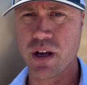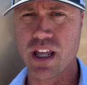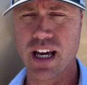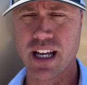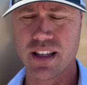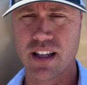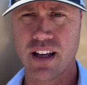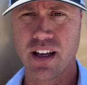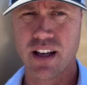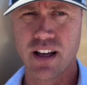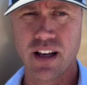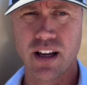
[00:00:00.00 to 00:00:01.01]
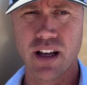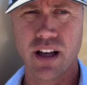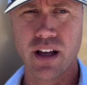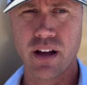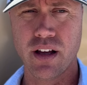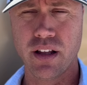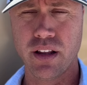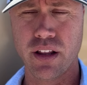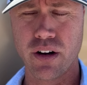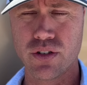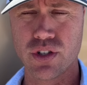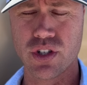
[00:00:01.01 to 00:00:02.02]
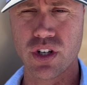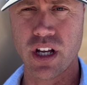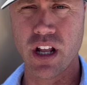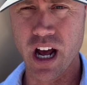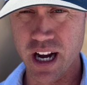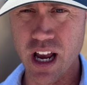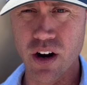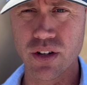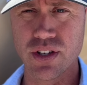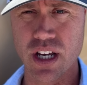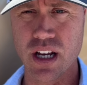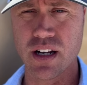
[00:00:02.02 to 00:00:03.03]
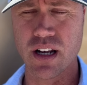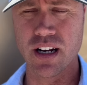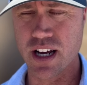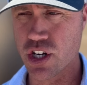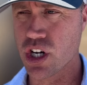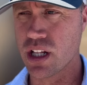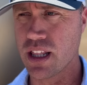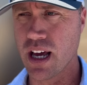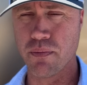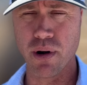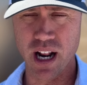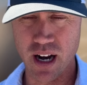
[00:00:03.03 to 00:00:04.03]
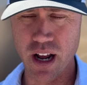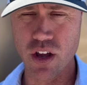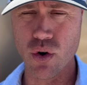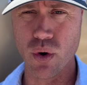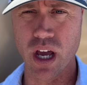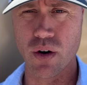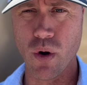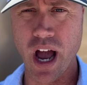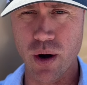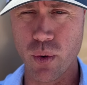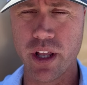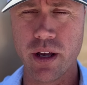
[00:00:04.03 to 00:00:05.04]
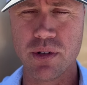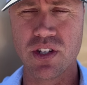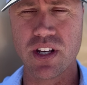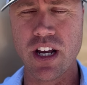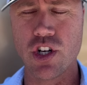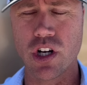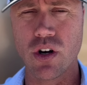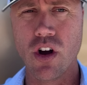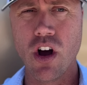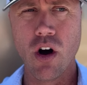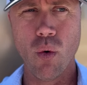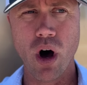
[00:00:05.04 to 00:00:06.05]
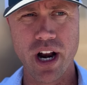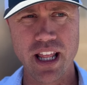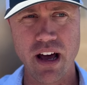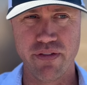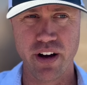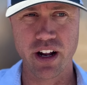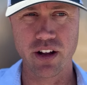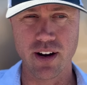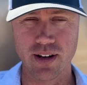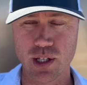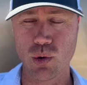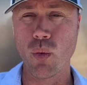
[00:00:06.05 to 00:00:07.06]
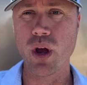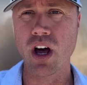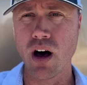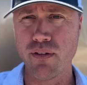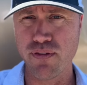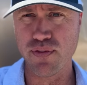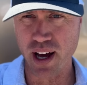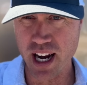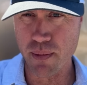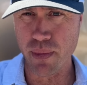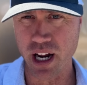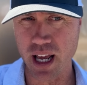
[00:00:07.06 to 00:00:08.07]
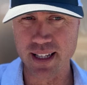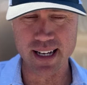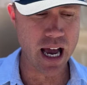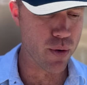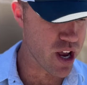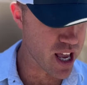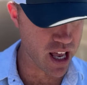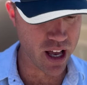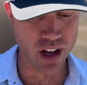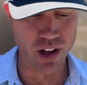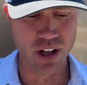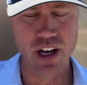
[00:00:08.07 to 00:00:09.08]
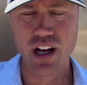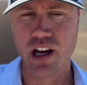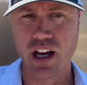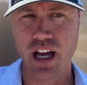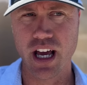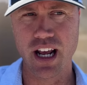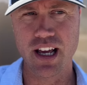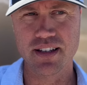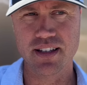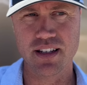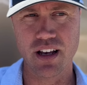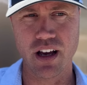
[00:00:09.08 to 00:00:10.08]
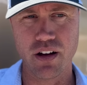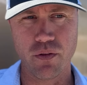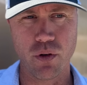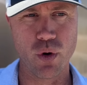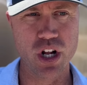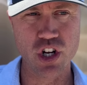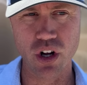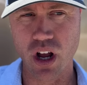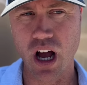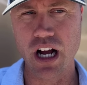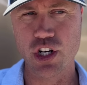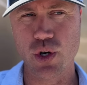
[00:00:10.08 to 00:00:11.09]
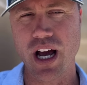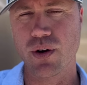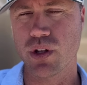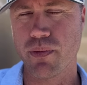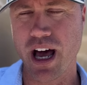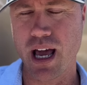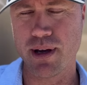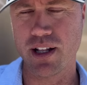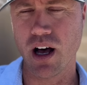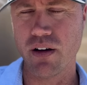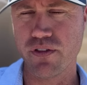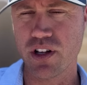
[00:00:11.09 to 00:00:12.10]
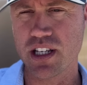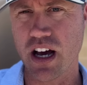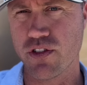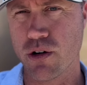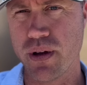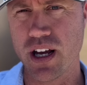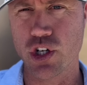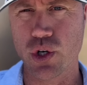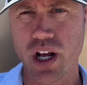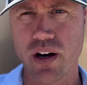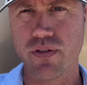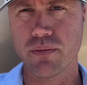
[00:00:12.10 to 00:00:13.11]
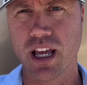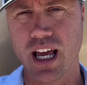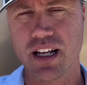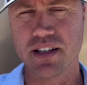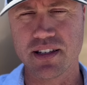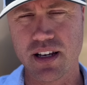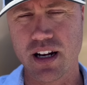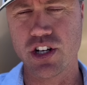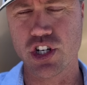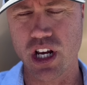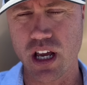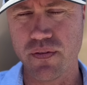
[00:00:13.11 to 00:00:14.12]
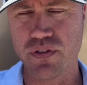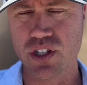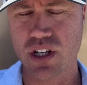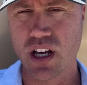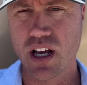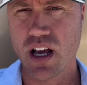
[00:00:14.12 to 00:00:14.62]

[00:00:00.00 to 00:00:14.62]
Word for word: me that there's a non-guaranteed addition that Brandon Aiyuk and Ryan Williams, his agent, won in that final year. That's what we call funny money. Tyreek Hill, in his uh, original contract with the Miami Dolphins after being traded from the Kansas City Chiefs,